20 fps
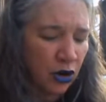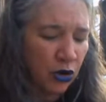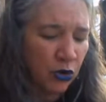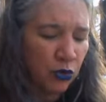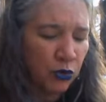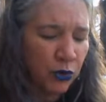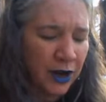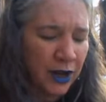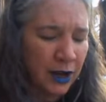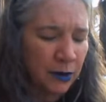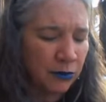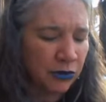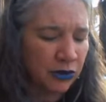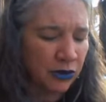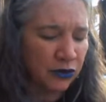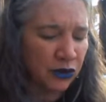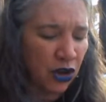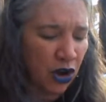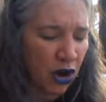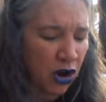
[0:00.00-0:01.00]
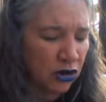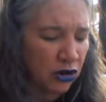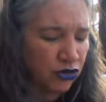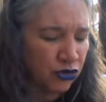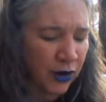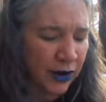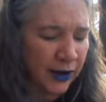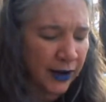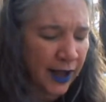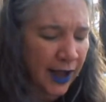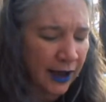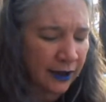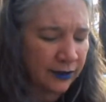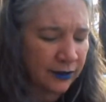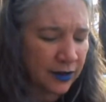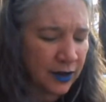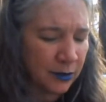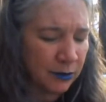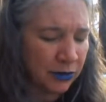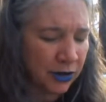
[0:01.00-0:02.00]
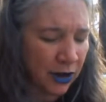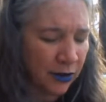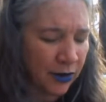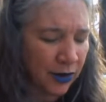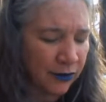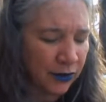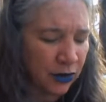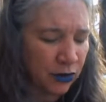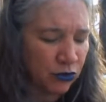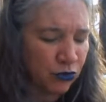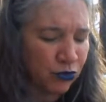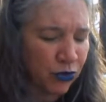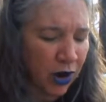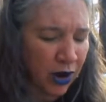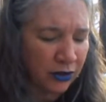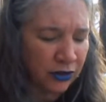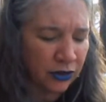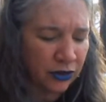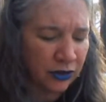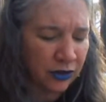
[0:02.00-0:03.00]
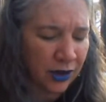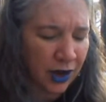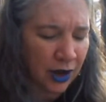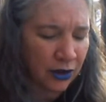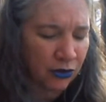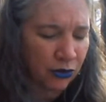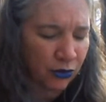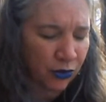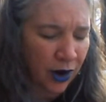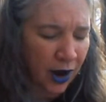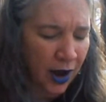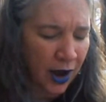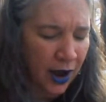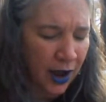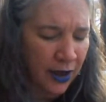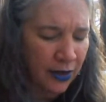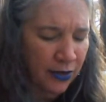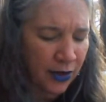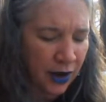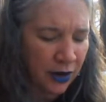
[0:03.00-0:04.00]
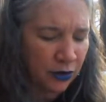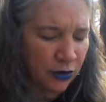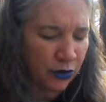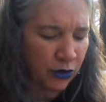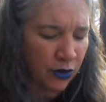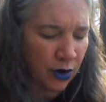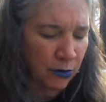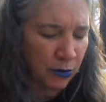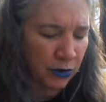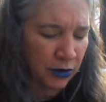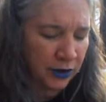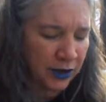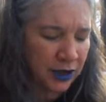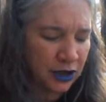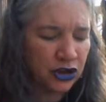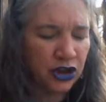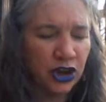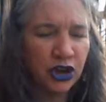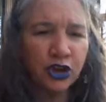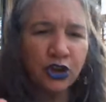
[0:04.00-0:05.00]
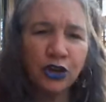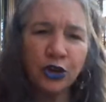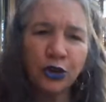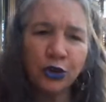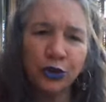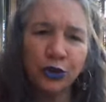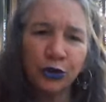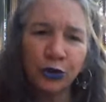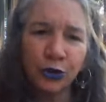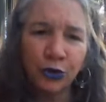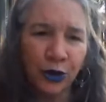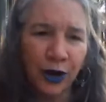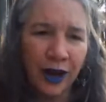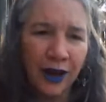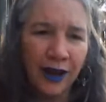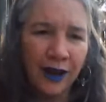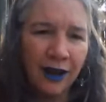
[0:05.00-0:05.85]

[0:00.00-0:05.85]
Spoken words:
Reams of long-dreaded axioms, however, rust and writhe and crumble into new